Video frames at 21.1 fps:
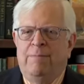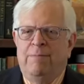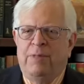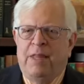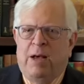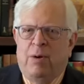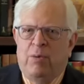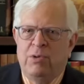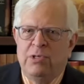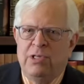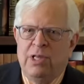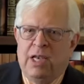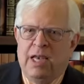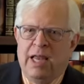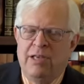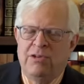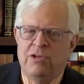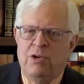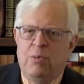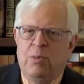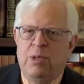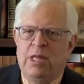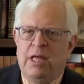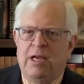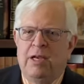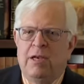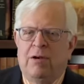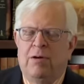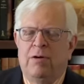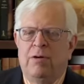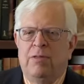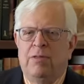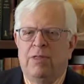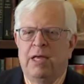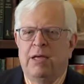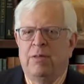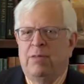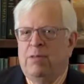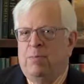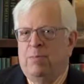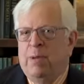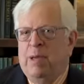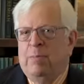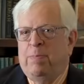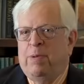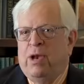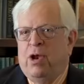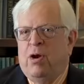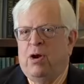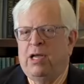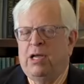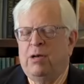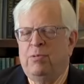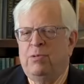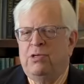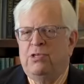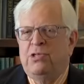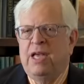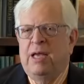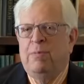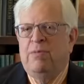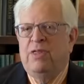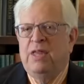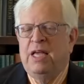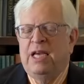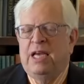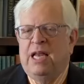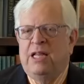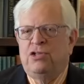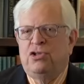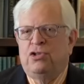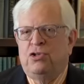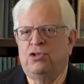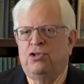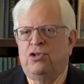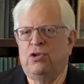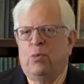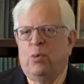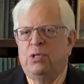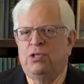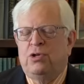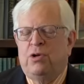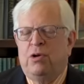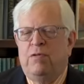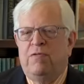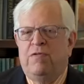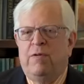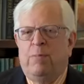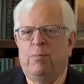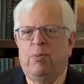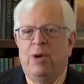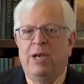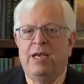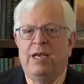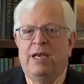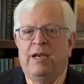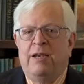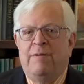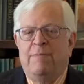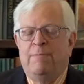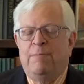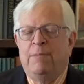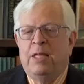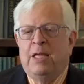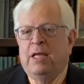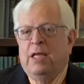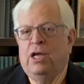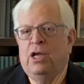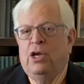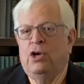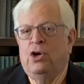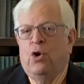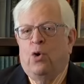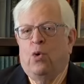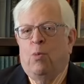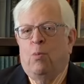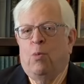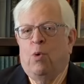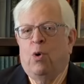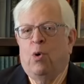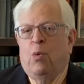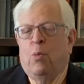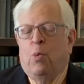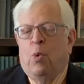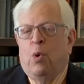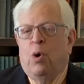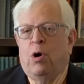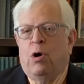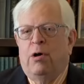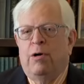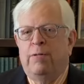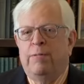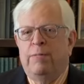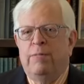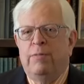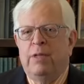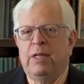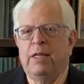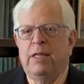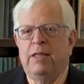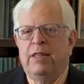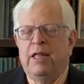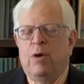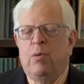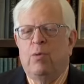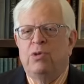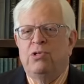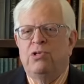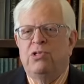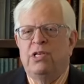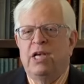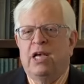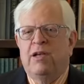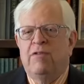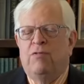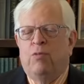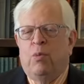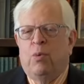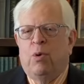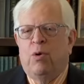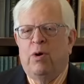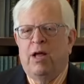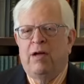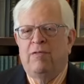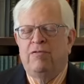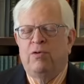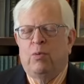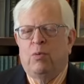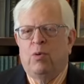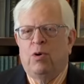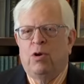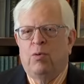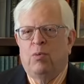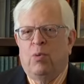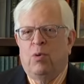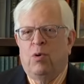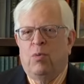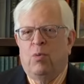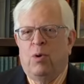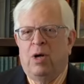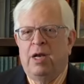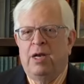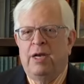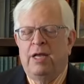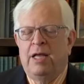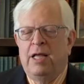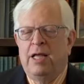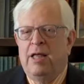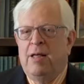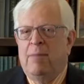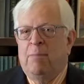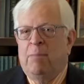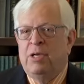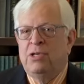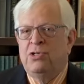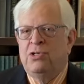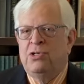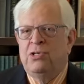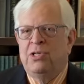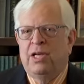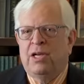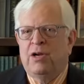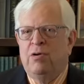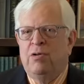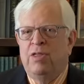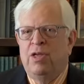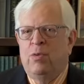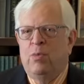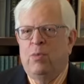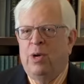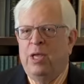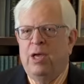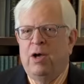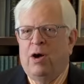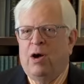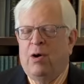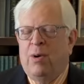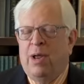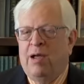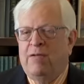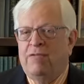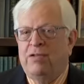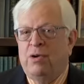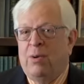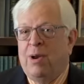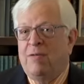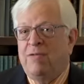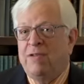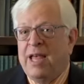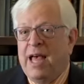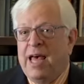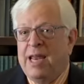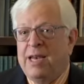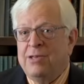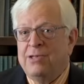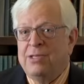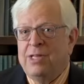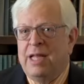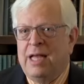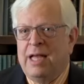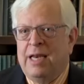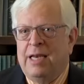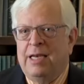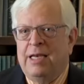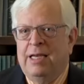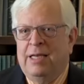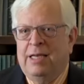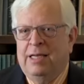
That was the lesson with Hitler. They, the people argued the same thing. Let's just do what's good for Britain. No more war. They were sick of war after World War I, much sicker than we are after Afghanistan.